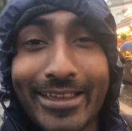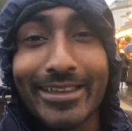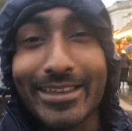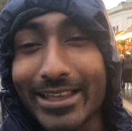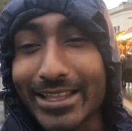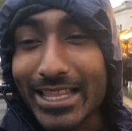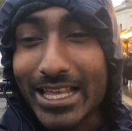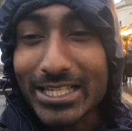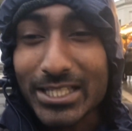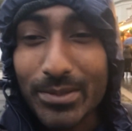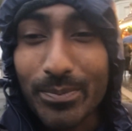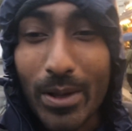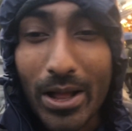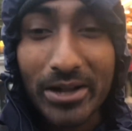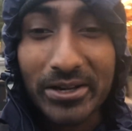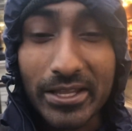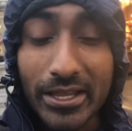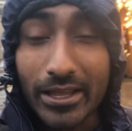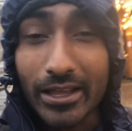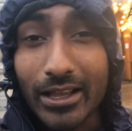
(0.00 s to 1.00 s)
yeah, that's
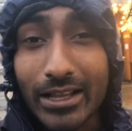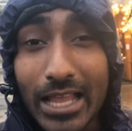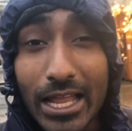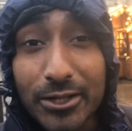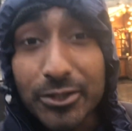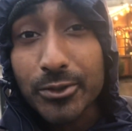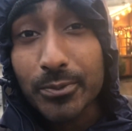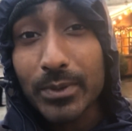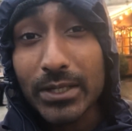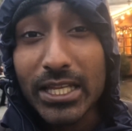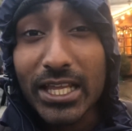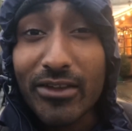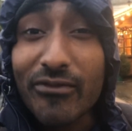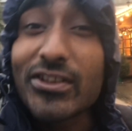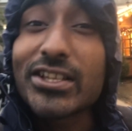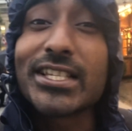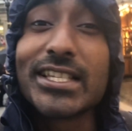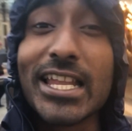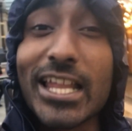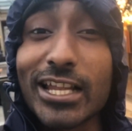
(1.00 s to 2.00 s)
about it. Can you believe
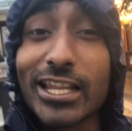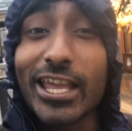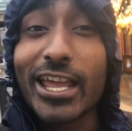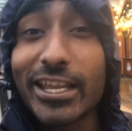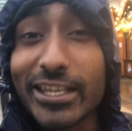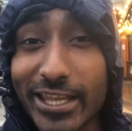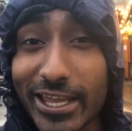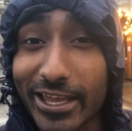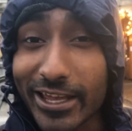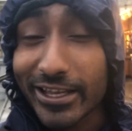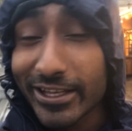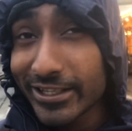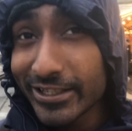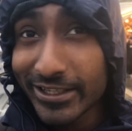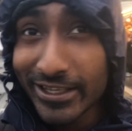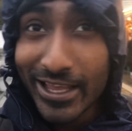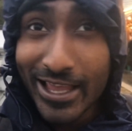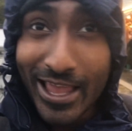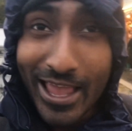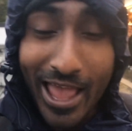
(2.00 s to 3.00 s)
it's nearly a year?
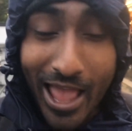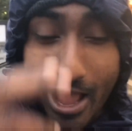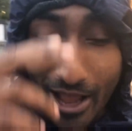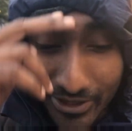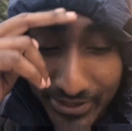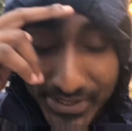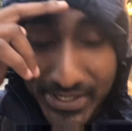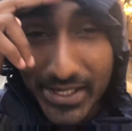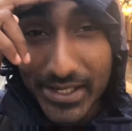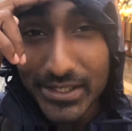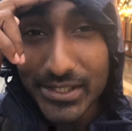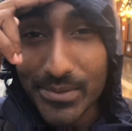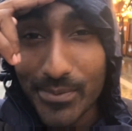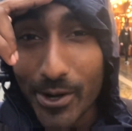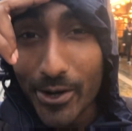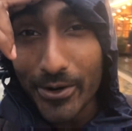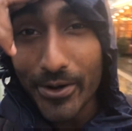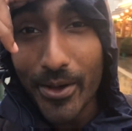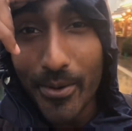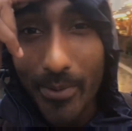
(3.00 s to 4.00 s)
I'll see you
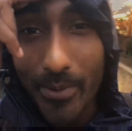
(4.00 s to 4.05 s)
tomorrow though,